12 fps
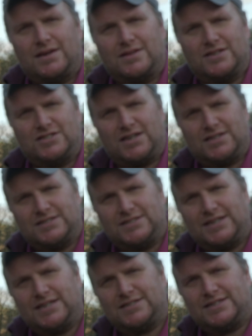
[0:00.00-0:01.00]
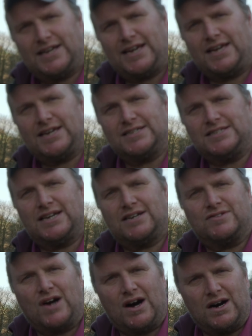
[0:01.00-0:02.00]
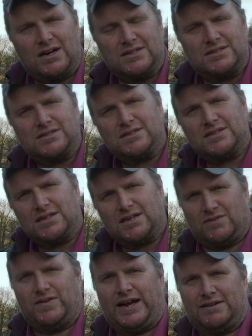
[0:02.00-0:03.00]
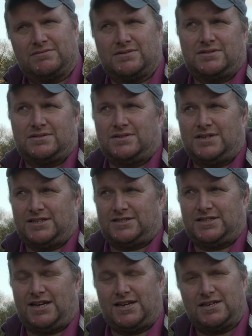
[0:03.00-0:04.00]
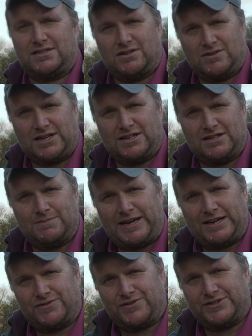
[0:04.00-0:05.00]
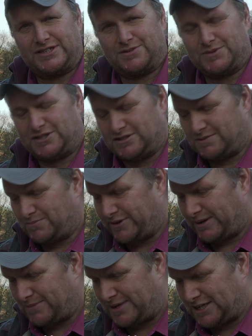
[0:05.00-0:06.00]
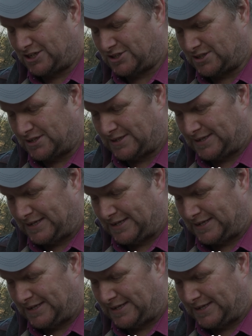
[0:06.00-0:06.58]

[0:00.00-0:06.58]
The charter says they yarad around the estate, looking at the boundaries, which is a perambulation.